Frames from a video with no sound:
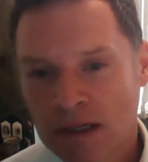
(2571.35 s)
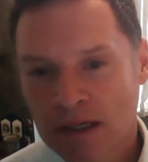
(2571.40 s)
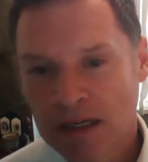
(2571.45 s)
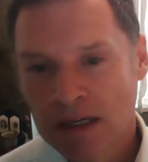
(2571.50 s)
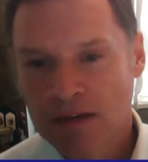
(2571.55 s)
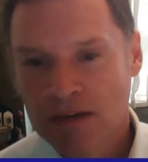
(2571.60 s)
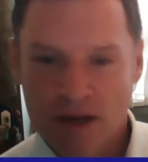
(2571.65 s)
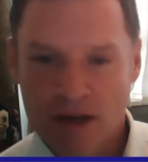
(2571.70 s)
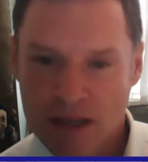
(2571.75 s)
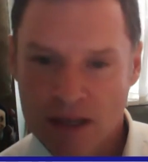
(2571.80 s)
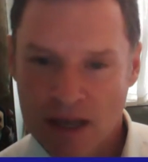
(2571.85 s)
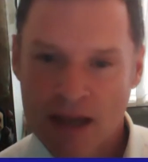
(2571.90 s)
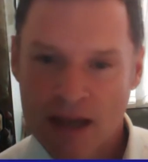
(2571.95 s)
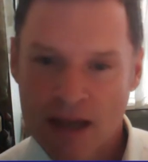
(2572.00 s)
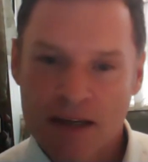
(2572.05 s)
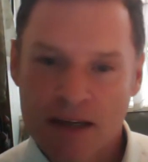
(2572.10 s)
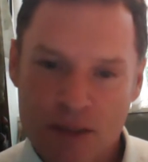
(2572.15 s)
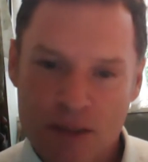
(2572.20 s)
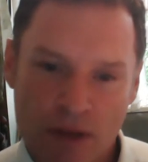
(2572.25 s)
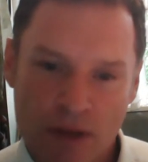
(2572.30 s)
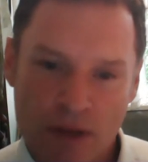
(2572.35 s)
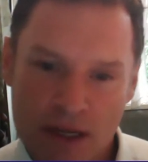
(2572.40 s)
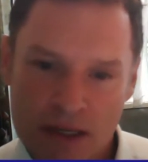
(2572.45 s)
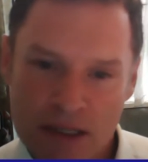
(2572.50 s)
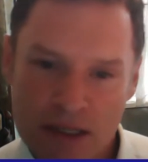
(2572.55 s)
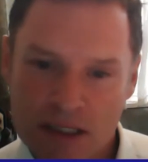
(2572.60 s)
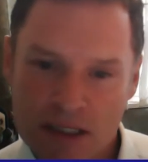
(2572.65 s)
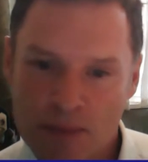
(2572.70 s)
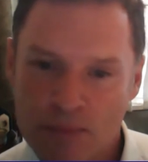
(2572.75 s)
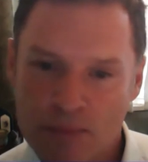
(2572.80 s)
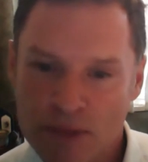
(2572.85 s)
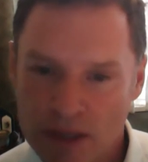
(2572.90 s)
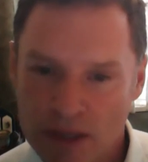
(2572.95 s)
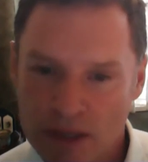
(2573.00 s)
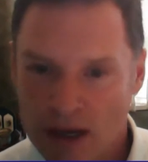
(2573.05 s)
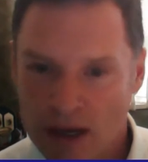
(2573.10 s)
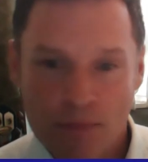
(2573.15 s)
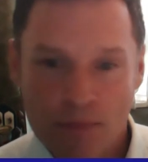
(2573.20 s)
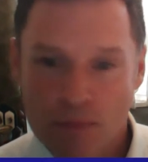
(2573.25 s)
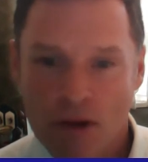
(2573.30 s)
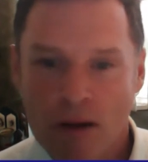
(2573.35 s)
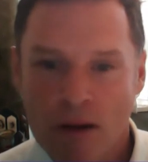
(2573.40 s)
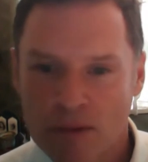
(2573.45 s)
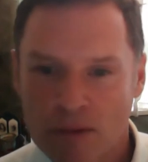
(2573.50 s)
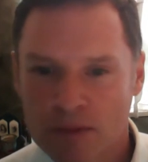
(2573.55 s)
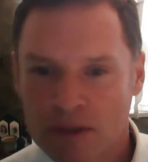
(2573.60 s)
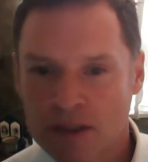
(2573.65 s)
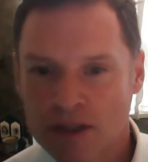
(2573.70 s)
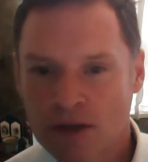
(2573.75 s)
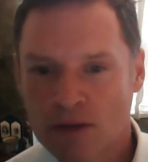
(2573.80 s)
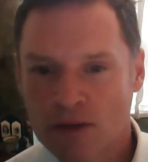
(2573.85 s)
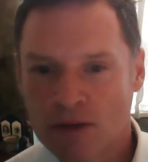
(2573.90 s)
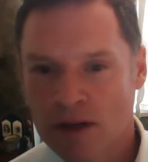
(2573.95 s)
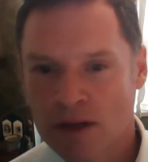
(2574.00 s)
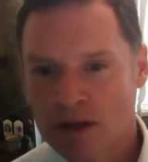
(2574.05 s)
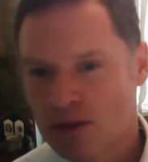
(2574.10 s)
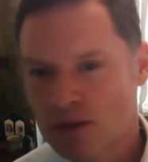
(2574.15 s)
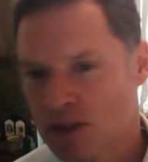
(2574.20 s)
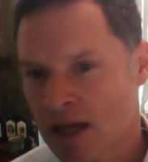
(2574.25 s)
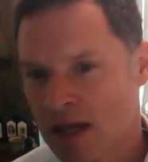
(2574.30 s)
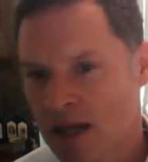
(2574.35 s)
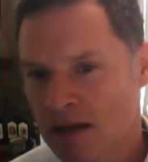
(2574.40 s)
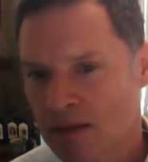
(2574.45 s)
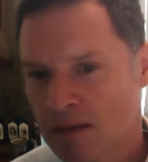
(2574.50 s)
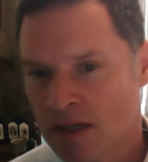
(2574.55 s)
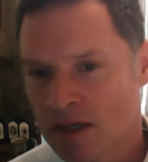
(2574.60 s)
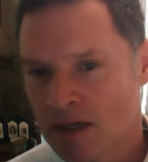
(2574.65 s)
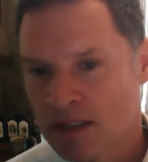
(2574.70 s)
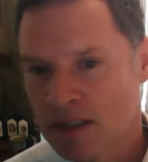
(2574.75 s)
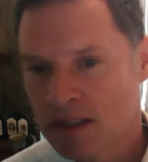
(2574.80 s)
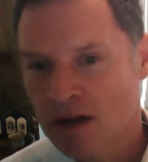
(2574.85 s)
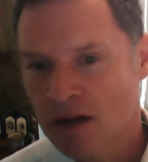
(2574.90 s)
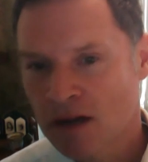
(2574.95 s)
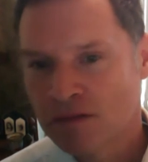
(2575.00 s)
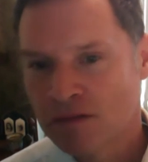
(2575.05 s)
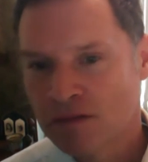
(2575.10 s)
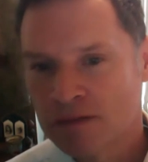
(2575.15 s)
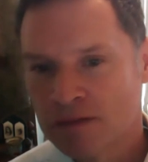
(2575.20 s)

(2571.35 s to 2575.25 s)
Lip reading: If I can't explain it simply, I probably don't understand it myself.